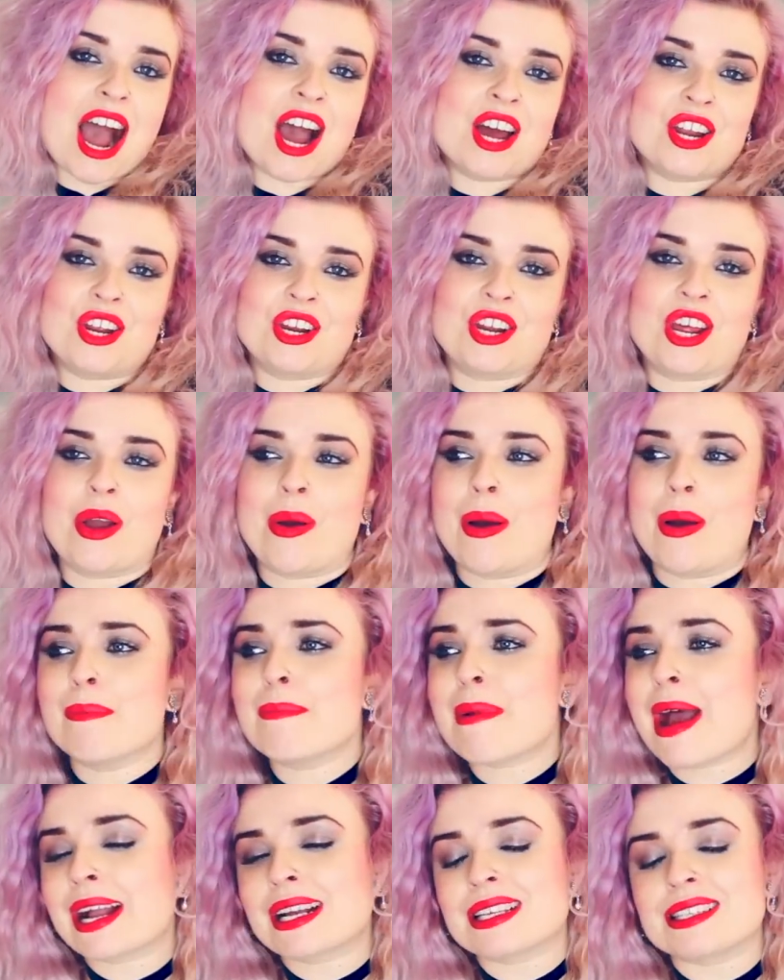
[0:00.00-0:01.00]
I don't know, a
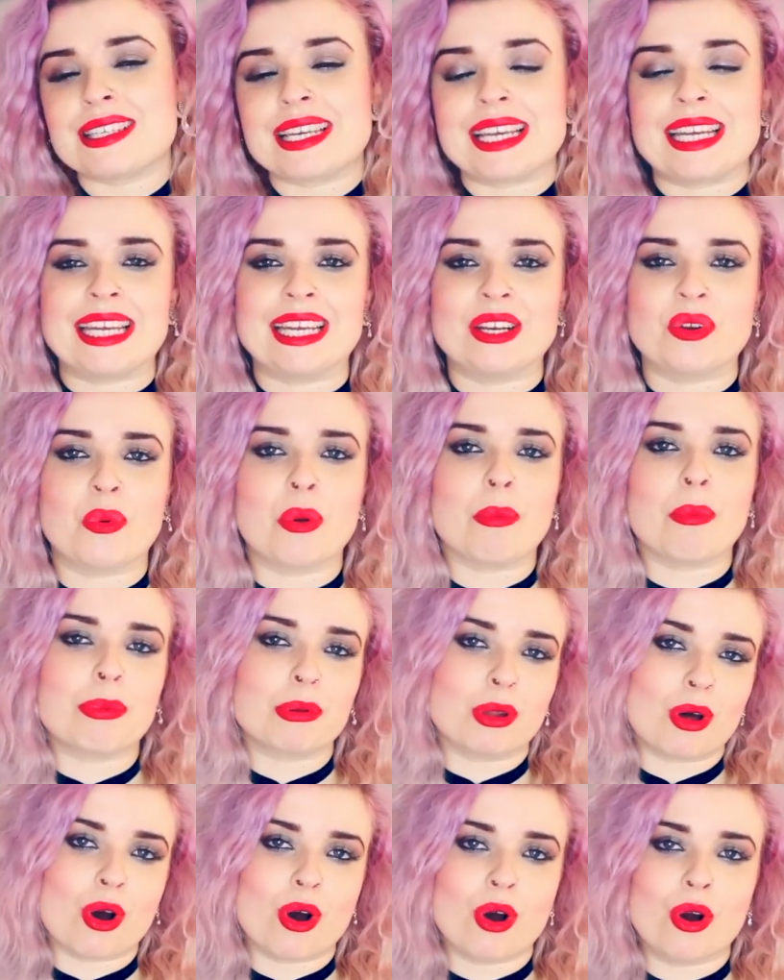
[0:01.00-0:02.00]
magazine or a
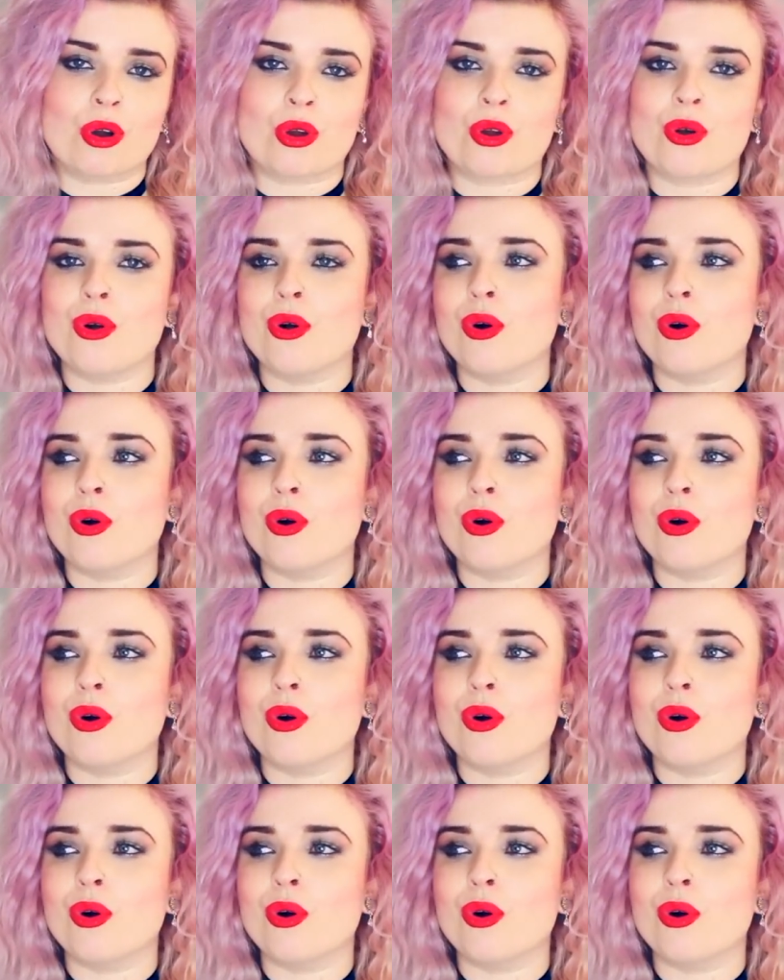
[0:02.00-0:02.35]
blog